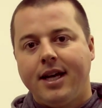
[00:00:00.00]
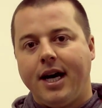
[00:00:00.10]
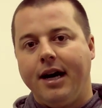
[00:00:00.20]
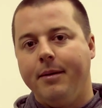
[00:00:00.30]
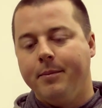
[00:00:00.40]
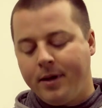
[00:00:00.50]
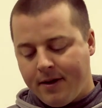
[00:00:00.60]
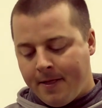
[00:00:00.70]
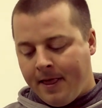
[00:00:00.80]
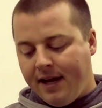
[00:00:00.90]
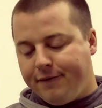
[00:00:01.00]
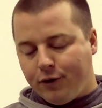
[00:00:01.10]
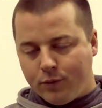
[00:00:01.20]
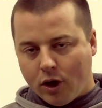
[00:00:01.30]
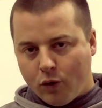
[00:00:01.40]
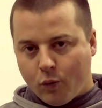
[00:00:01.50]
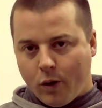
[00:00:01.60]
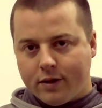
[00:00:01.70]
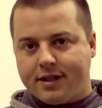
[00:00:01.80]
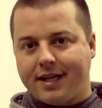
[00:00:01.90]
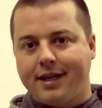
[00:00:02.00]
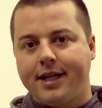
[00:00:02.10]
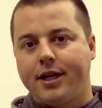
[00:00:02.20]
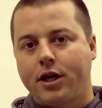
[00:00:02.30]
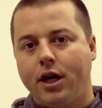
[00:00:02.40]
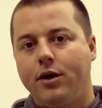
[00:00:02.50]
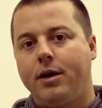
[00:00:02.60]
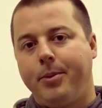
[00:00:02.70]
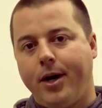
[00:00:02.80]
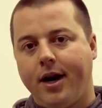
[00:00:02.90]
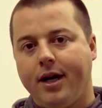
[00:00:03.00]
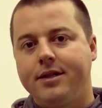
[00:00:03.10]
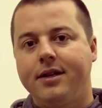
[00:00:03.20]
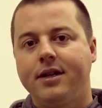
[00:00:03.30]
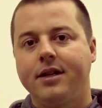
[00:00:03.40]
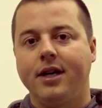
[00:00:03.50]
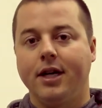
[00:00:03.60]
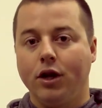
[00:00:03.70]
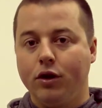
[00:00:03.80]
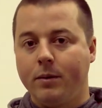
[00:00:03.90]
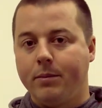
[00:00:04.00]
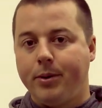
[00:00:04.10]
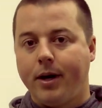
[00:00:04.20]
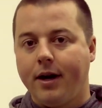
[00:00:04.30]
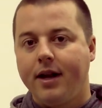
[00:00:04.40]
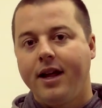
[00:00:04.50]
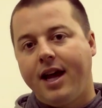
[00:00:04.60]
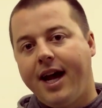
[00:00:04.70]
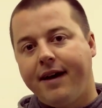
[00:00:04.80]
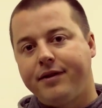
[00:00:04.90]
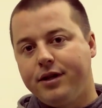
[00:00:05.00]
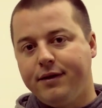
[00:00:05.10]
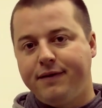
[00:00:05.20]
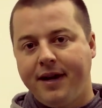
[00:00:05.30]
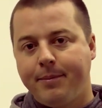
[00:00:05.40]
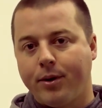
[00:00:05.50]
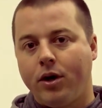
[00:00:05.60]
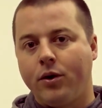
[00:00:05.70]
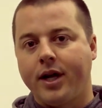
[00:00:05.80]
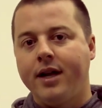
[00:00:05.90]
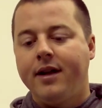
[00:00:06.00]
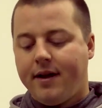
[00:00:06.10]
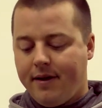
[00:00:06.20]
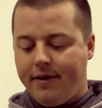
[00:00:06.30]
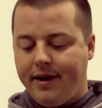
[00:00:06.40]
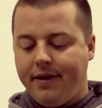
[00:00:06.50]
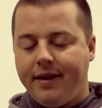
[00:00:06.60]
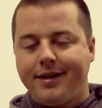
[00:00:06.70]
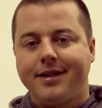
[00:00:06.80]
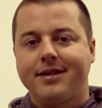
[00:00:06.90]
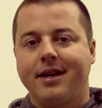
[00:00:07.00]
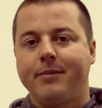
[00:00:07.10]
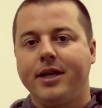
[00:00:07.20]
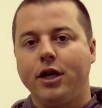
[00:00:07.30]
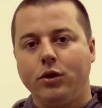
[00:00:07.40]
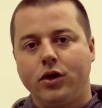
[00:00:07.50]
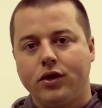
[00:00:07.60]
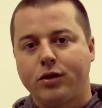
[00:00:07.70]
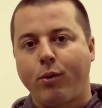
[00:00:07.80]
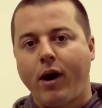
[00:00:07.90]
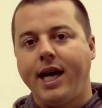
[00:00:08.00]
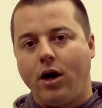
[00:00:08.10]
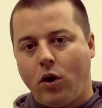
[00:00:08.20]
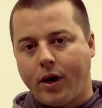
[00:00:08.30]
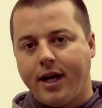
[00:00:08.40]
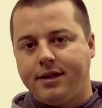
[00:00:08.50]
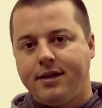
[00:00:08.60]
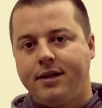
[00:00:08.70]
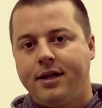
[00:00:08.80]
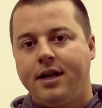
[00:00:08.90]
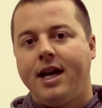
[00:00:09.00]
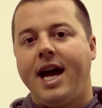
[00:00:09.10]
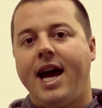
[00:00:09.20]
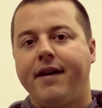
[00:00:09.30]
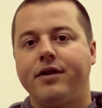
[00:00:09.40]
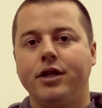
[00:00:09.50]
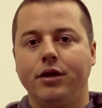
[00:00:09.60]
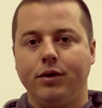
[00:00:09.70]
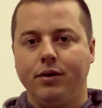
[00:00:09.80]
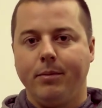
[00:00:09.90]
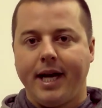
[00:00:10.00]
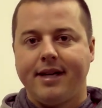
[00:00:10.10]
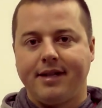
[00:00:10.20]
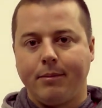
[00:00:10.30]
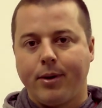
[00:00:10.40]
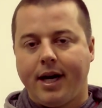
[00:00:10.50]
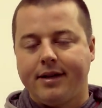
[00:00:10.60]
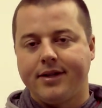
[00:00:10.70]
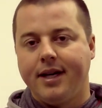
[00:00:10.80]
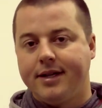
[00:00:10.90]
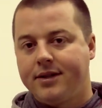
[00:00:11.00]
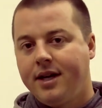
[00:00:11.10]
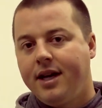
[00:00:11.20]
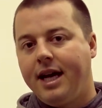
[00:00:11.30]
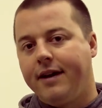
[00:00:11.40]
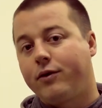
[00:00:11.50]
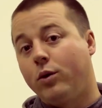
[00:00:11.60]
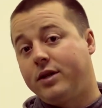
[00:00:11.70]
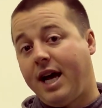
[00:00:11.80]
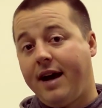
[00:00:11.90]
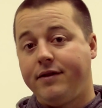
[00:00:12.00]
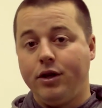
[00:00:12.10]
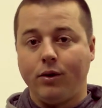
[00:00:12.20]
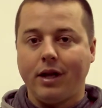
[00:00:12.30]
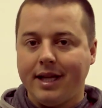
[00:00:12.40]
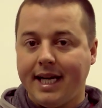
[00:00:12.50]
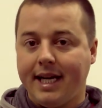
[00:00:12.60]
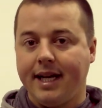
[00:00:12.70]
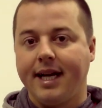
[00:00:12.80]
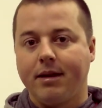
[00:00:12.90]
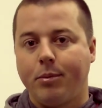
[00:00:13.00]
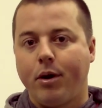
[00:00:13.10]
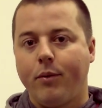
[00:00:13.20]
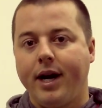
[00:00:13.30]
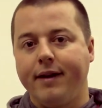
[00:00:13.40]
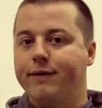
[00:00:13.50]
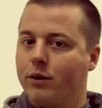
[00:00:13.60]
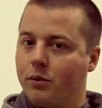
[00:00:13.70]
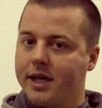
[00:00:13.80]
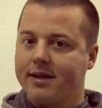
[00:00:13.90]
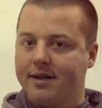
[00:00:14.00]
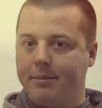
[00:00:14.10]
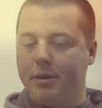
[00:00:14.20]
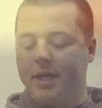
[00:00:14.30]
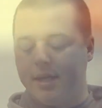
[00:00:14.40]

Um, if you don't want to clear coat apart an aluminum part after you vapor hone it, then this is something you should spray on it after you do the blasting process, and of course after you clean and get the part ready for reassembly.